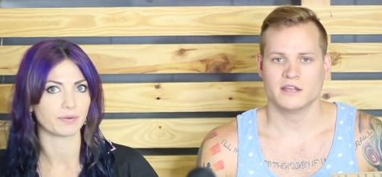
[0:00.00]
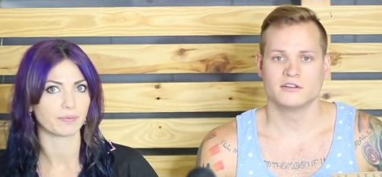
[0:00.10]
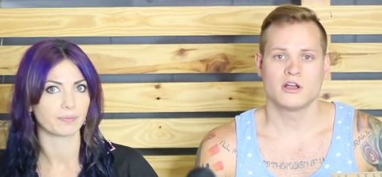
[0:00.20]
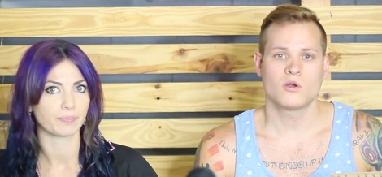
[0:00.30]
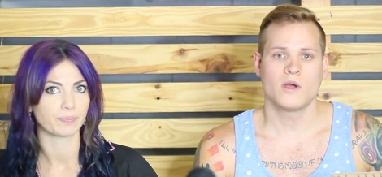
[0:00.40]
Speaker 1: yeah
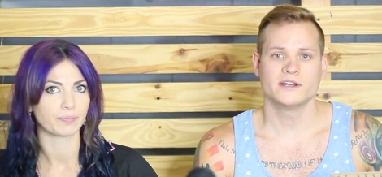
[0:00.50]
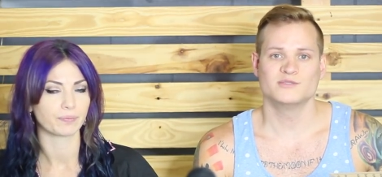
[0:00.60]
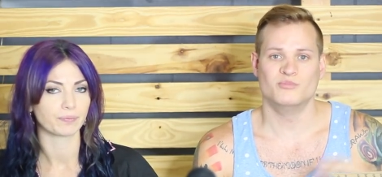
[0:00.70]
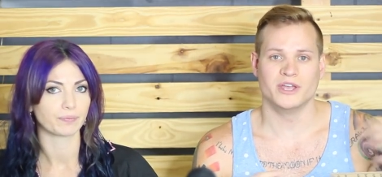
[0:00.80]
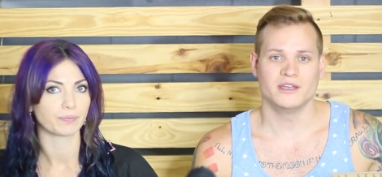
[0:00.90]
not quite
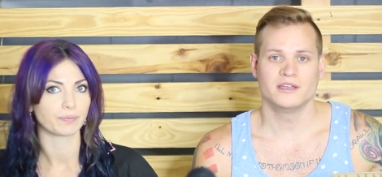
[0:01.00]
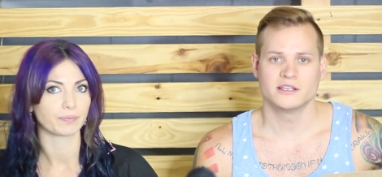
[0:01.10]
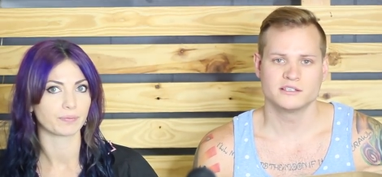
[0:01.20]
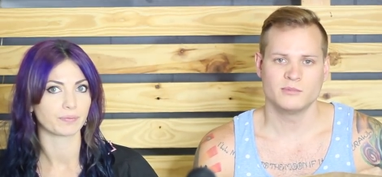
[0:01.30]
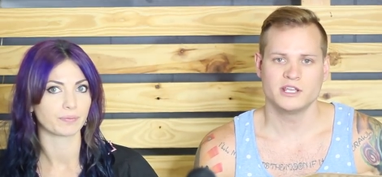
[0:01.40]
as big
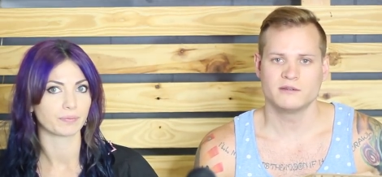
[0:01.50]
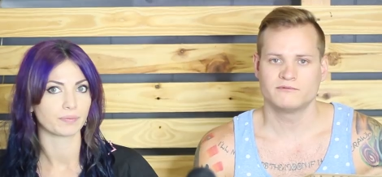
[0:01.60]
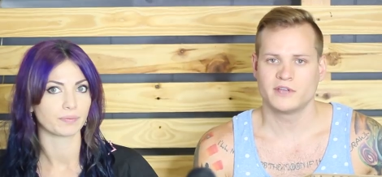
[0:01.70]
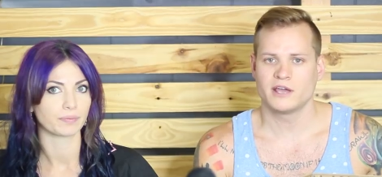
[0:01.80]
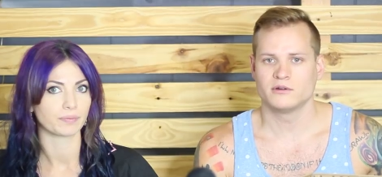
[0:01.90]
as a
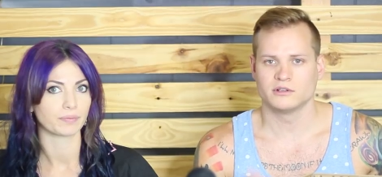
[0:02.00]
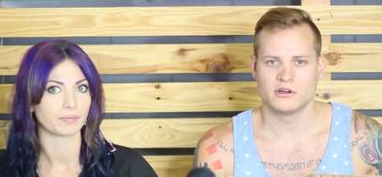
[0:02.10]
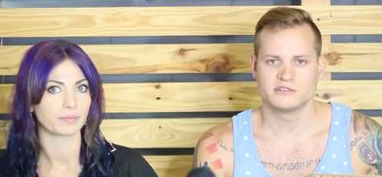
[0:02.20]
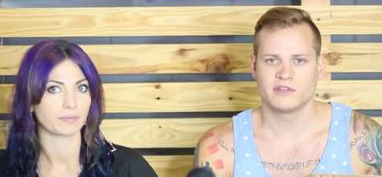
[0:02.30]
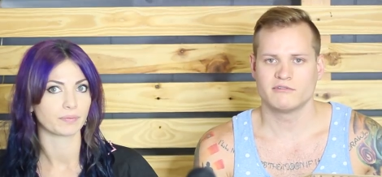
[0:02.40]
medium flat or a
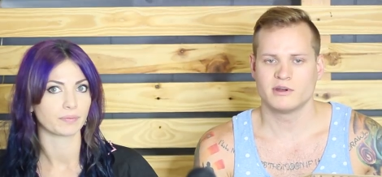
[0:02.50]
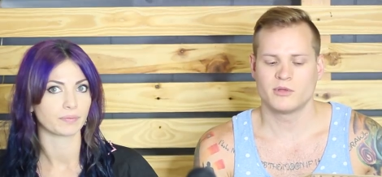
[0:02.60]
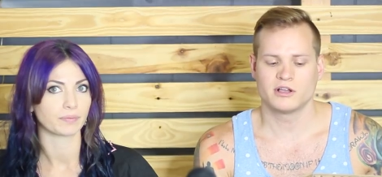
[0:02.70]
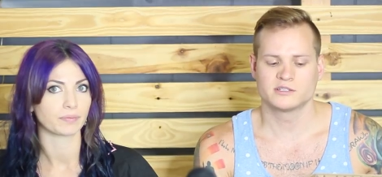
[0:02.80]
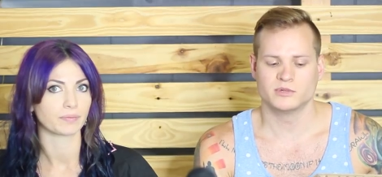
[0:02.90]
large flat
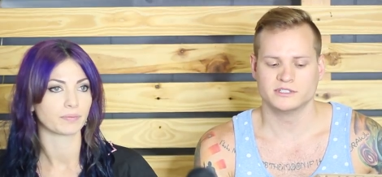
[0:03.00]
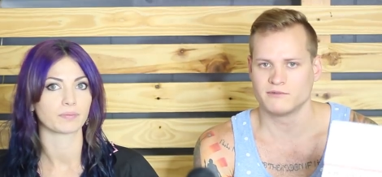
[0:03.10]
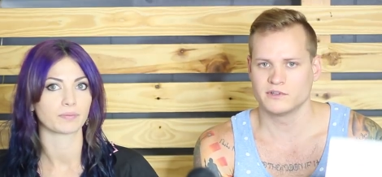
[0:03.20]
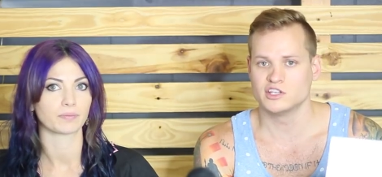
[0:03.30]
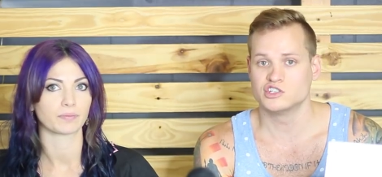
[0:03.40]
rate box but
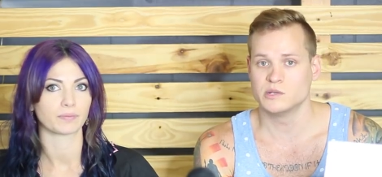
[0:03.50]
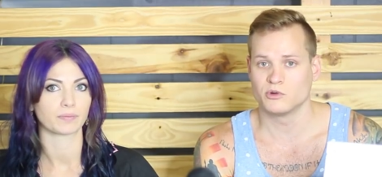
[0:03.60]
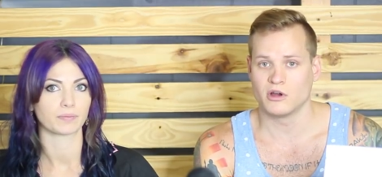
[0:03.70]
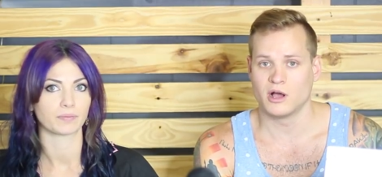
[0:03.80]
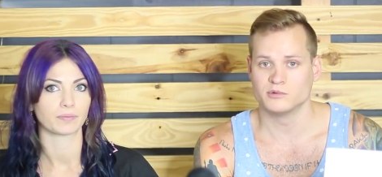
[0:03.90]
definitely a
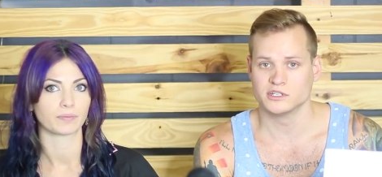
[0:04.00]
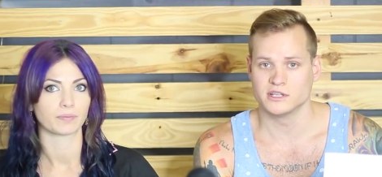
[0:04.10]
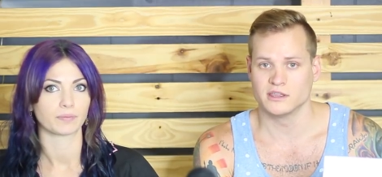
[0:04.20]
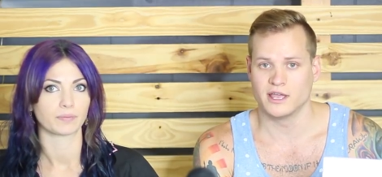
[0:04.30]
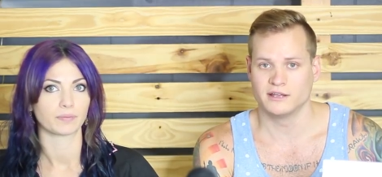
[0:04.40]
cheaper
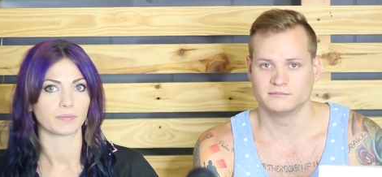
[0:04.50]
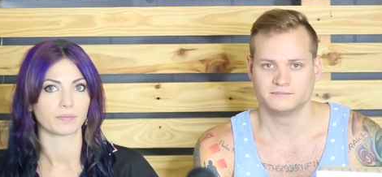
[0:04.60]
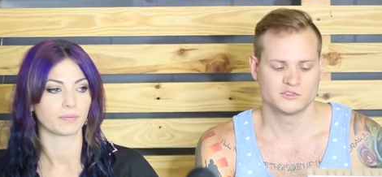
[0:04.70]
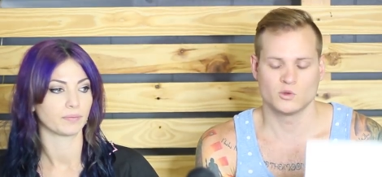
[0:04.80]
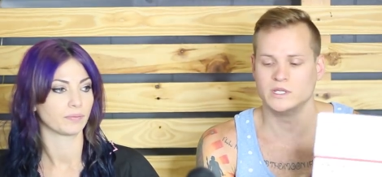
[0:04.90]
option than that
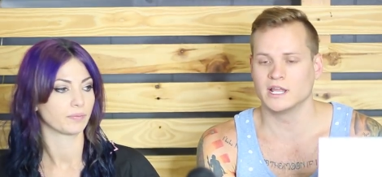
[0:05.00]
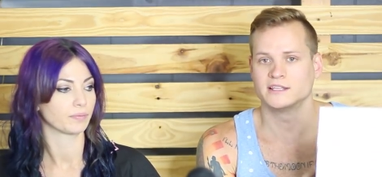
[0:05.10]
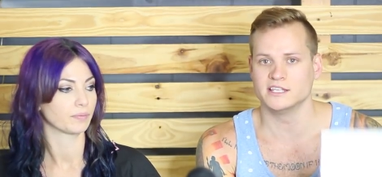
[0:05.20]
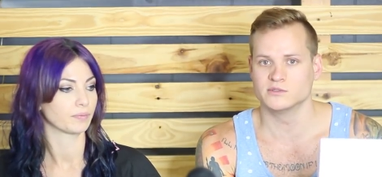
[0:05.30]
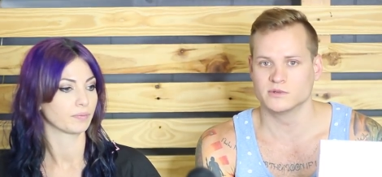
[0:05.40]
so we
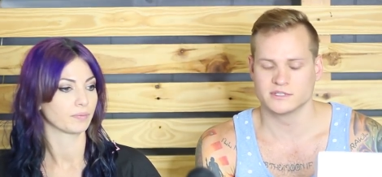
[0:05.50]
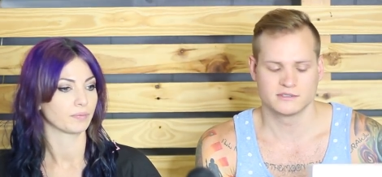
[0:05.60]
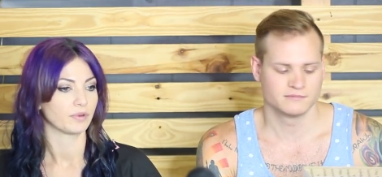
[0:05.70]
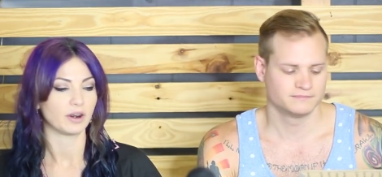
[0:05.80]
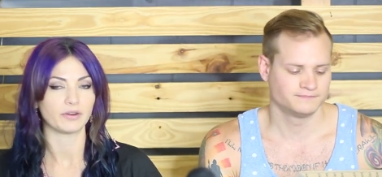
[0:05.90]
like these
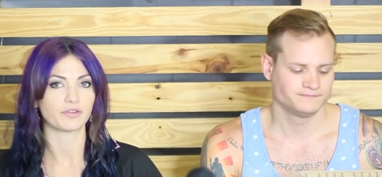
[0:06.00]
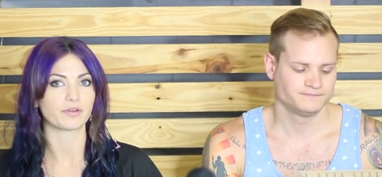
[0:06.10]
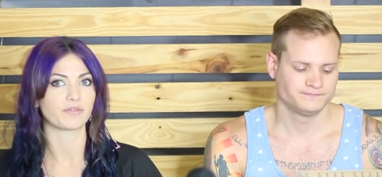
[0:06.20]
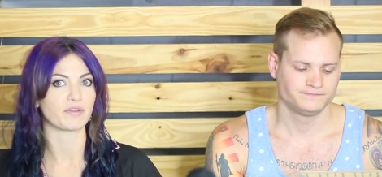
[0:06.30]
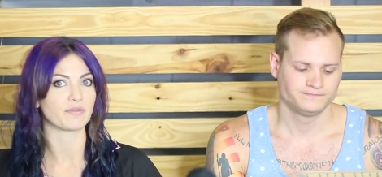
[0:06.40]
ones
Speaker 2: yeah these
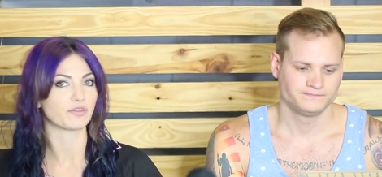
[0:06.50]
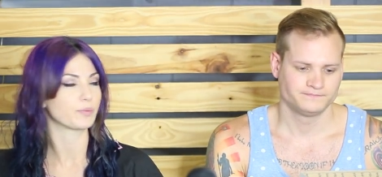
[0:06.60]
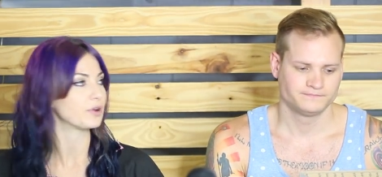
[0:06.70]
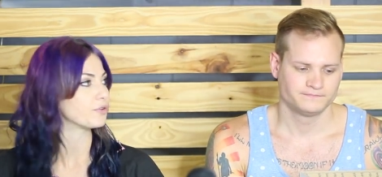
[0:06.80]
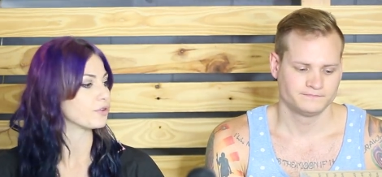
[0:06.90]
are our favorites
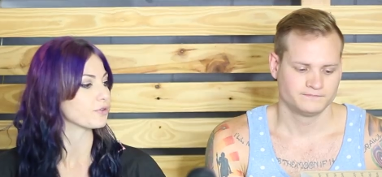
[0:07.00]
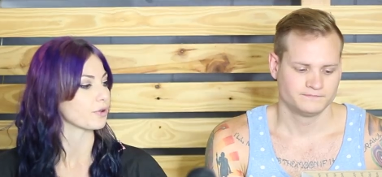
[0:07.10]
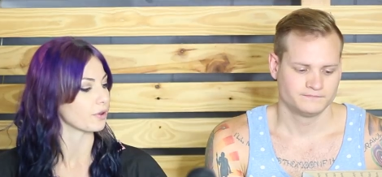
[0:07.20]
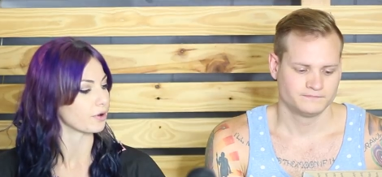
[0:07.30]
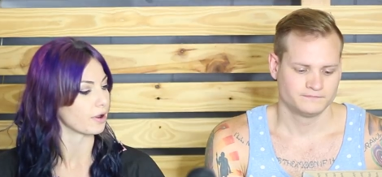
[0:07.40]
we use these
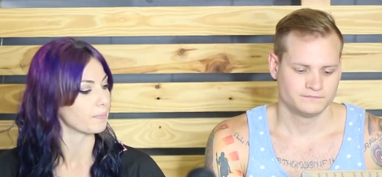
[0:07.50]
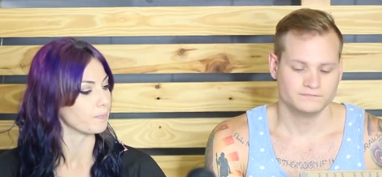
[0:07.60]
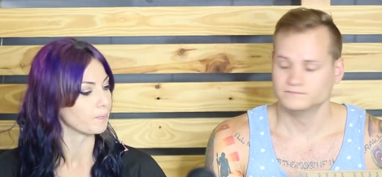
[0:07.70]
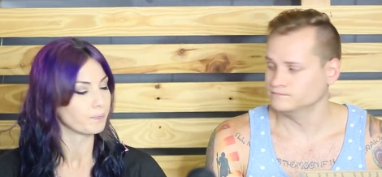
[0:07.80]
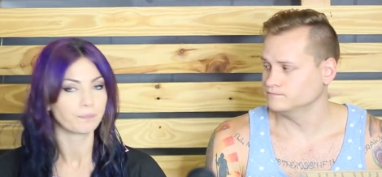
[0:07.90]
all the time
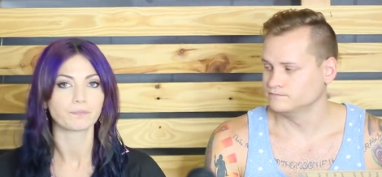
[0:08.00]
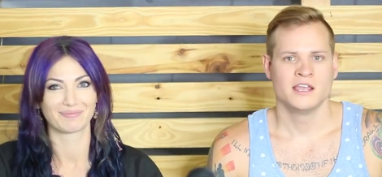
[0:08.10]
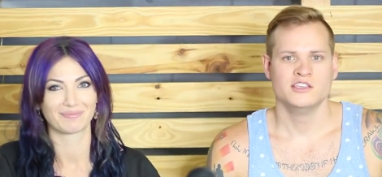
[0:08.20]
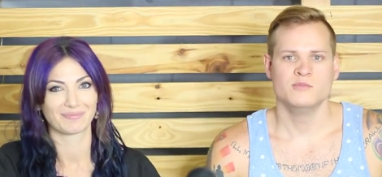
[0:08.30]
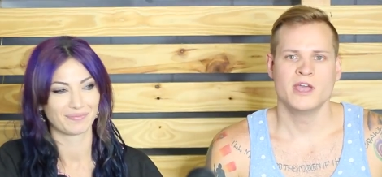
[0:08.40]
mm-hmm.
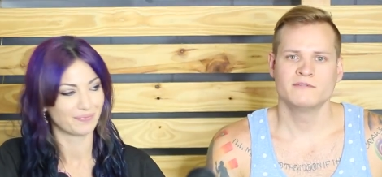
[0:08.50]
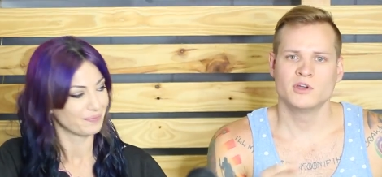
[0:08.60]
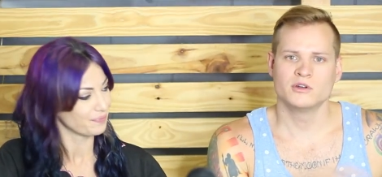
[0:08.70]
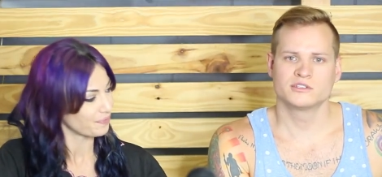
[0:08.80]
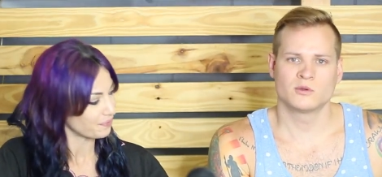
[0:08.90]
Speaker 1: you may have
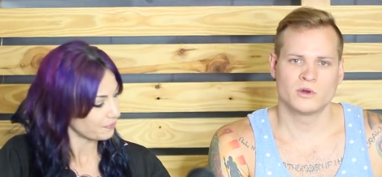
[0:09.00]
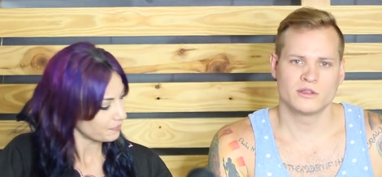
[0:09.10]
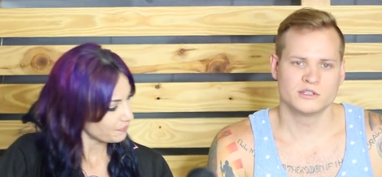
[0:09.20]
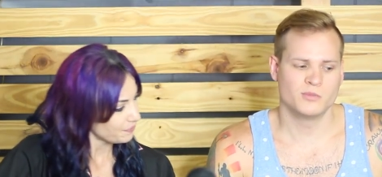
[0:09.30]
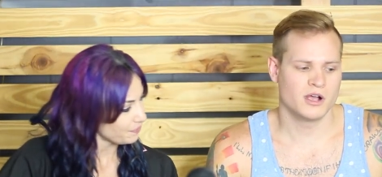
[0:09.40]
noticed on one
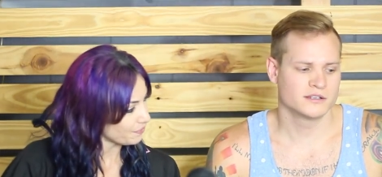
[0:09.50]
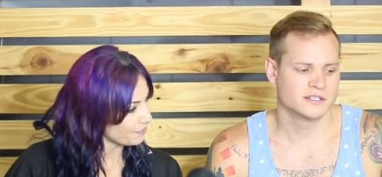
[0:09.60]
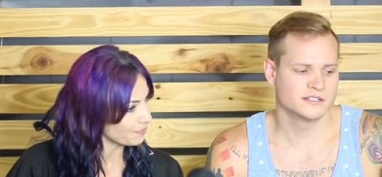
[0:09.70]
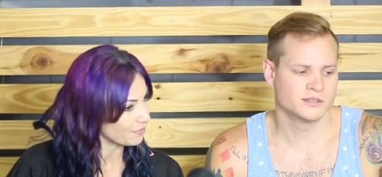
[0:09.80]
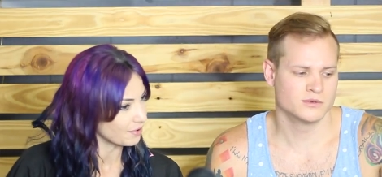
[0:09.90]
of those
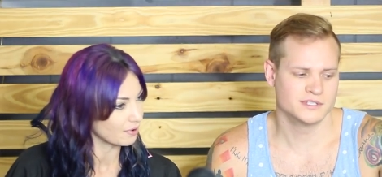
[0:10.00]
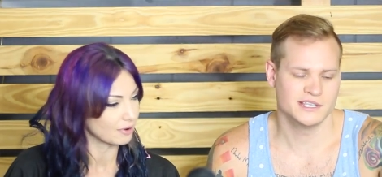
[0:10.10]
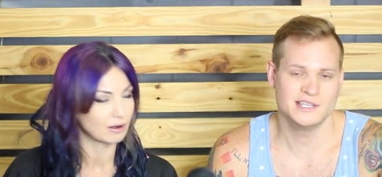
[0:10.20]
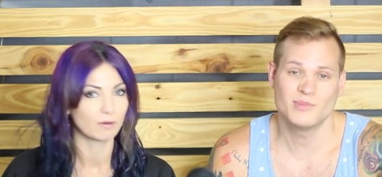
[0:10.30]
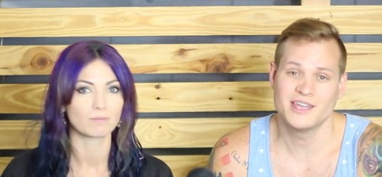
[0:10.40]
boxes there was
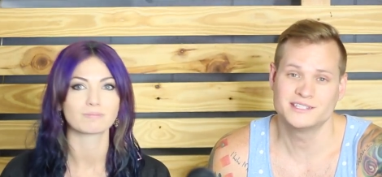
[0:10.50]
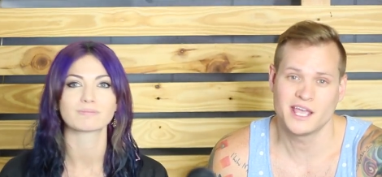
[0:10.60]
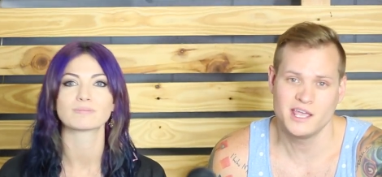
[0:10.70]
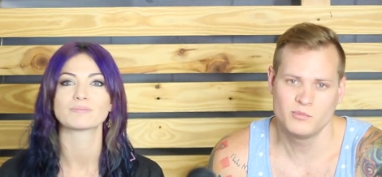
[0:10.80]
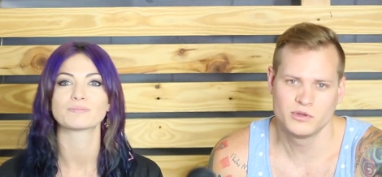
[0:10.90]
ebay
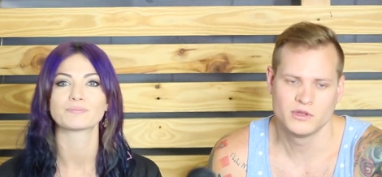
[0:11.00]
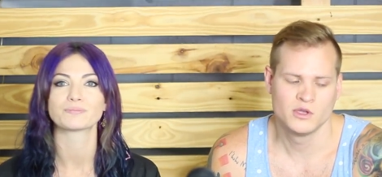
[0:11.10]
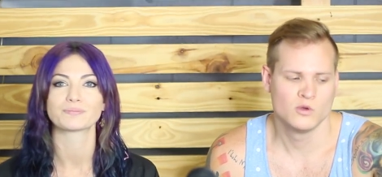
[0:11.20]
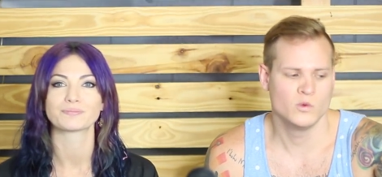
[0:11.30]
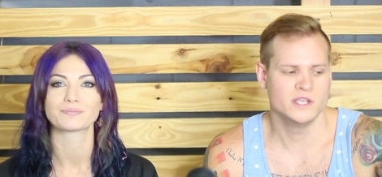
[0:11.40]
tape
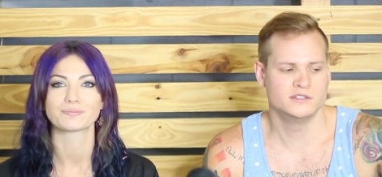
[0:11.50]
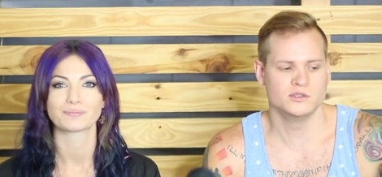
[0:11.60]
we